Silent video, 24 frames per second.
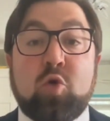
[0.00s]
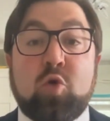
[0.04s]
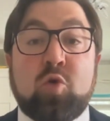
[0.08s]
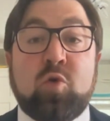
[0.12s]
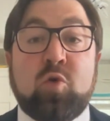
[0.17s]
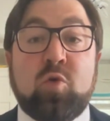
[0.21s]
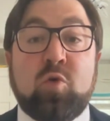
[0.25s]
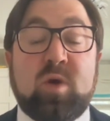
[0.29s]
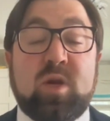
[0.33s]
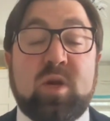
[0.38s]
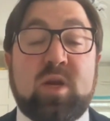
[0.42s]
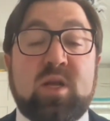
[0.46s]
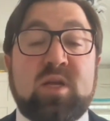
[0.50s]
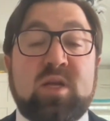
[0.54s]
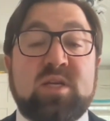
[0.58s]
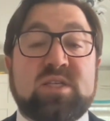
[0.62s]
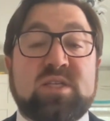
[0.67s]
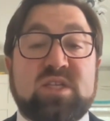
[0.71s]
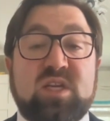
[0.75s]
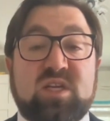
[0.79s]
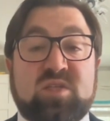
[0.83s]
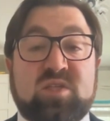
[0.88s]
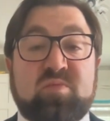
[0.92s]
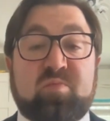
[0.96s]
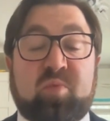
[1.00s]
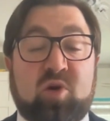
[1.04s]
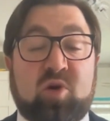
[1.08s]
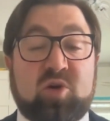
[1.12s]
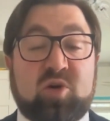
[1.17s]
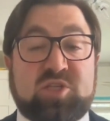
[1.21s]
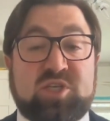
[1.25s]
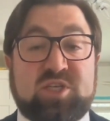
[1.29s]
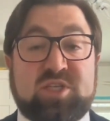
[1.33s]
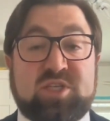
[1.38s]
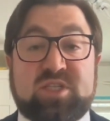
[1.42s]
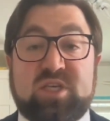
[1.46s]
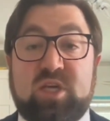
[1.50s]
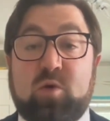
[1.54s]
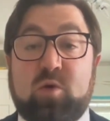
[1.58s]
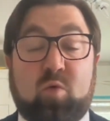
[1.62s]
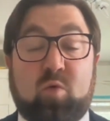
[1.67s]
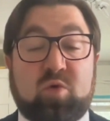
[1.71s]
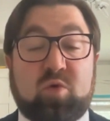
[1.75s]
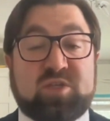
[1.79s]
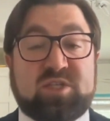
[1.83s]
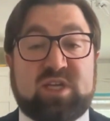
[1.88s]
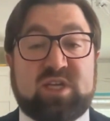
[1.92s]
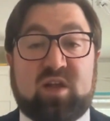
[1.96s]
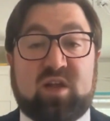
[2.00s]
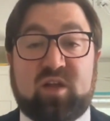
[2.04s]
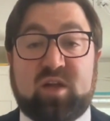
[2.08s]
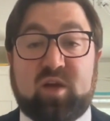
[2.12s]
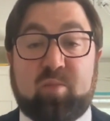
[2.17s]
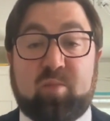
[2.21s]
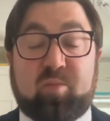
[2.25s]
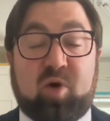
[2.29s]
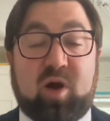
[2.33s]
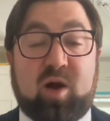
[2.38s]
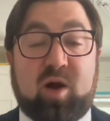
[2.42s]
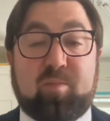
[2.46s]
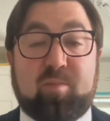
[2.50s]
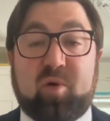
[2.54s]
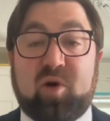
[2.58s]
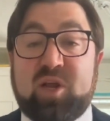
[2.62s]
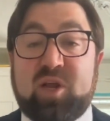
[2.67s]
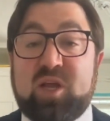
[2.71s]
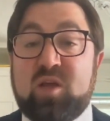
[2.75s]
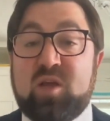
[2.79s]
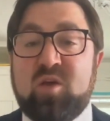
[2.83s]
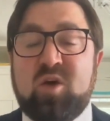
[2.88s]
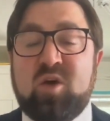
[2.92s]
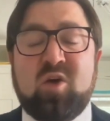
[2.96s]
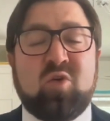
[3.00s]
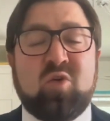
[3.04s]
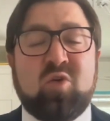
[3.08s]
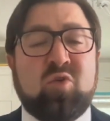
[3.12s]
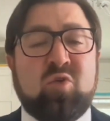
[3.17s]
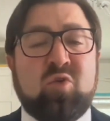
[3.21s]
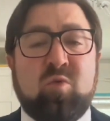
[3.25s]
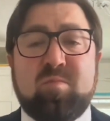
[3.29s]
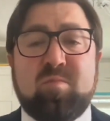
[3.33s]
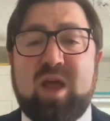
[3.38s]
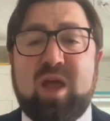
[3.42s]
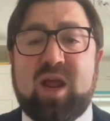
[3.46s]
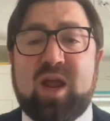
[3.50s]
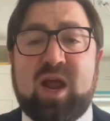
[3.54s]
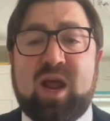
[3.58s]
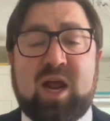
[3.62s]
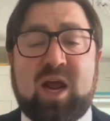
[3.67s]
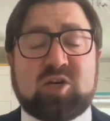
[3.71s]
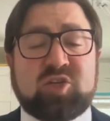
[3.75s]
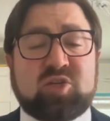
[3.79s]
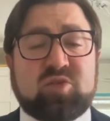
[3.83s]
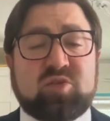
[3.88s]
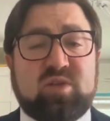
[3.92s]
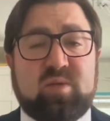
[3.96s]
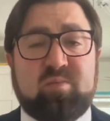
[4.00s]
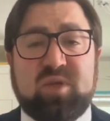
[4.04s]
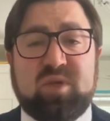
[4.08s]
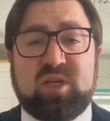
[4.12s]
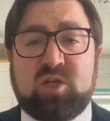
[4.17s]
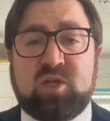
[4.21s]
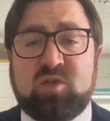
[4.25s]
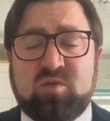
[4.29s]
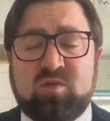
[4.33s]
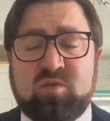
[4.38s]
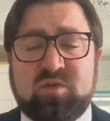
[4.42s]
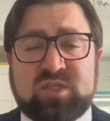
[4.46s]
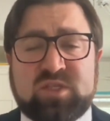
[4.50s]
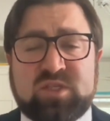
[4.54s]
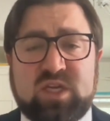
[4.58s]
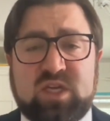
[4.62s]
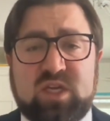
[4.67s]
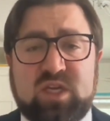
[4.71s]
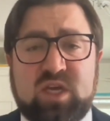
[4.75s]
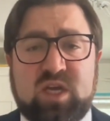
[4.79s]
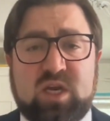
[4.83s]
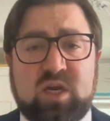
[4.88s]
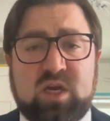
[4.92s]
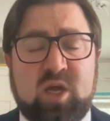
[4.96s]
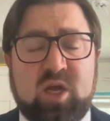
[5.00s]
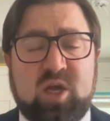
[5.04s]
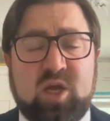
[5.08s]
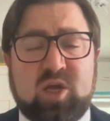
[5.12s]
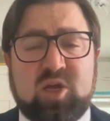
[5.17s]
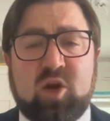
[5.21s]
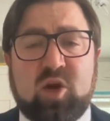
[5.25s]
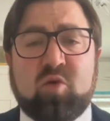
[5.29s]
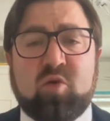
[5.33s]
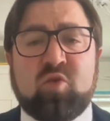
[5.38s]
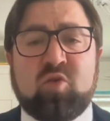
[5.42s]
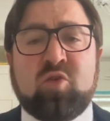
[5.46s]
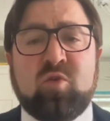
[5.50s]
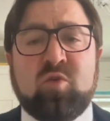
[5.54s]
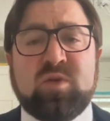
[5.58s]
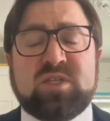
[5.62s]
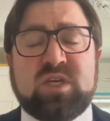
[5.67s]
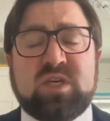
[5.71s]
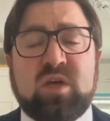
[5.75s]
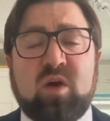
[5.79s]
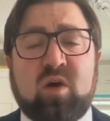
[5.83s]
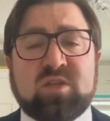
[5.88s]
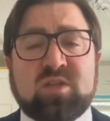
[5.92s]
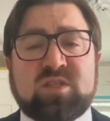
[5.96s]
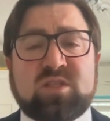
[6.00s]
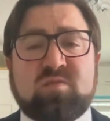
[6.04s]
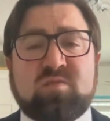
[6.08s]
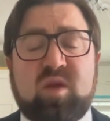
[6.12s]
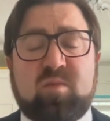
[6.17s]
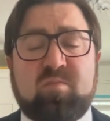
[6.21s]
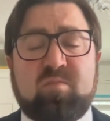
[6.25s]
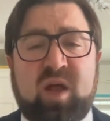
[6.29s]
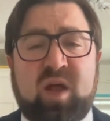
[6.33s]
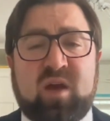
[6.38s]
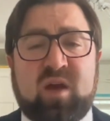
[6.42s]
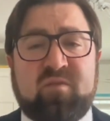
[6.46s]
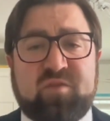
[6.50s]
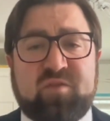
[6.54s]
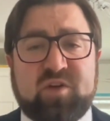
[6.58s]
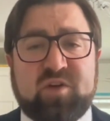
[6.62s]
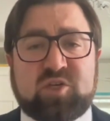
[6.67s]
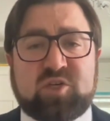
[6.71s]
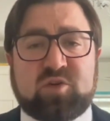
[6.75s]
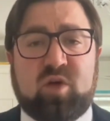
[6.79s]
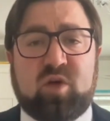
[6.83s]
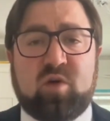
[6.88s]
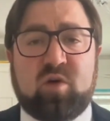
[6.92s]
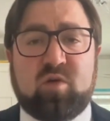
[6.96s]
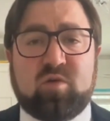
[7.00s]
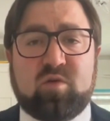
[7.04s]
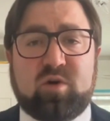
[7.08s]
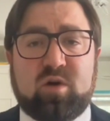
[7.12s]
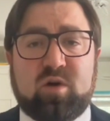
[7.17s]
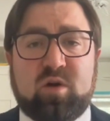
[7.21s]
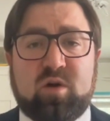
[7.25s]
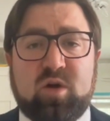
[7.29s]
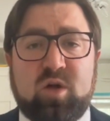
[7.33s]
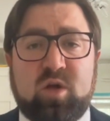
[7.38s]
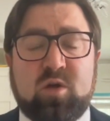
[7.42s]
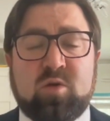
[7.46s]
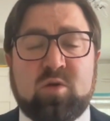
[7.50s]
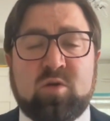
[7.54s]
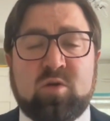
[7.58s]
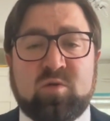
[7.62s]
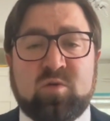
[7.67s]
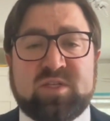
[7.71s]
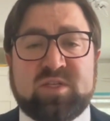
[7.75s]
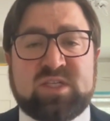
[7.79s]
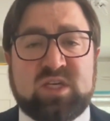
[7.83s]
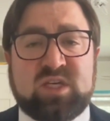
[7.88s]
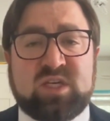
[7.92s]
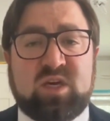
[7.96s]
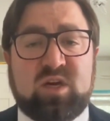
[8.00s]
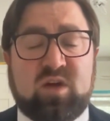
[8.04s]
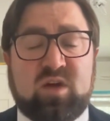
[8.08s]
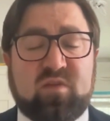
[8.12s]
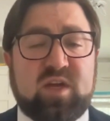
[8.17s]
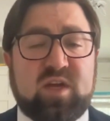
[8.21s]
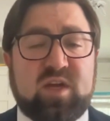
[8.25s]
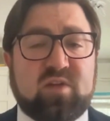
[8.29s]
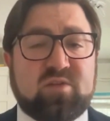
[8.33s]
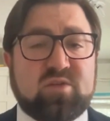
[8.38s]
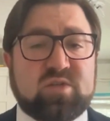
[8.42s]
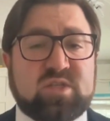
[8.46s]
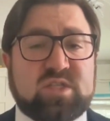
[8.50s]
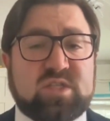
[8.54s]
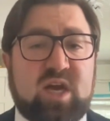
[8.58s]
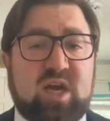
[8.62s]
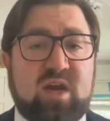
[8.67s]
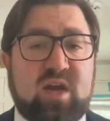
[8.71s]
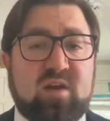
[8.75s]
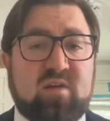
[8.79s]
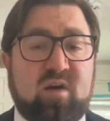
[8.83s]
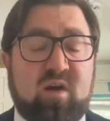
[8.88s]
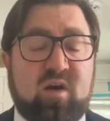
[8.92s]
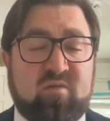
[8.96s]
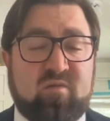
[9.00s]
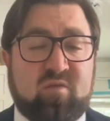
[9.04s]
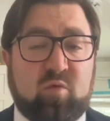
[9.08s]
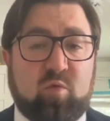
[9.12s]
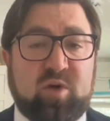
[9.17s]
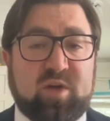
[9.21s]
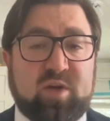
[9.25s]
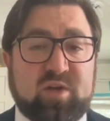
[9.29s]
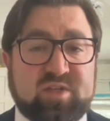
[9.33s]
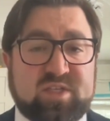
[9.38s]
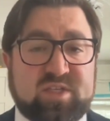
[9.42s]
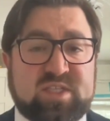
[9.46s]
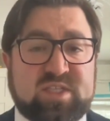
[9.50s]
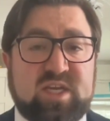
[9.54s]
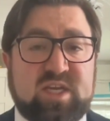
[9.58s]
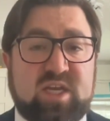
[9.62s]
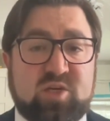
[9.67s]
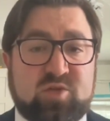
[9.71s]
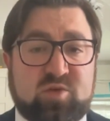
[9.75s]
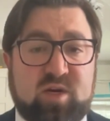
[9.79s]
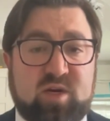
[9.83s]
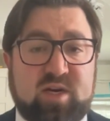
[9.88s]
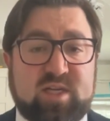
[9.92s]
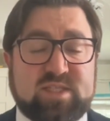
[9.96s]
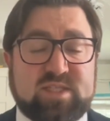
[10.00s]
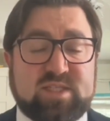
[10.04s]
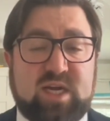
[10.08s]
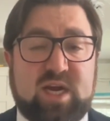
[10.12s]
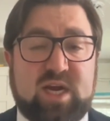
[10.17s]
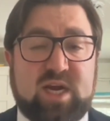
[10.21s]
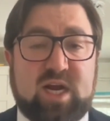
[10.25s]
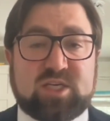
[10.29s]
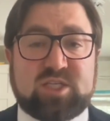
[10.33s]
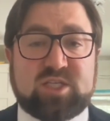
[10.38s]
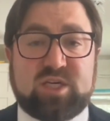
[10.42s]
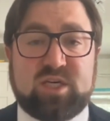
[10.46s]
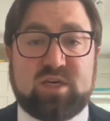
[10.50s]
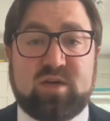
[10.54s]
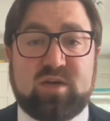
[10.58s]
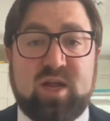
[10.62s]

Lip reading: who it is that's purchasing or selling a property, who may actually be using it, who is the ultimate beneficial owner who is sitting on the other side of a real estate transaction.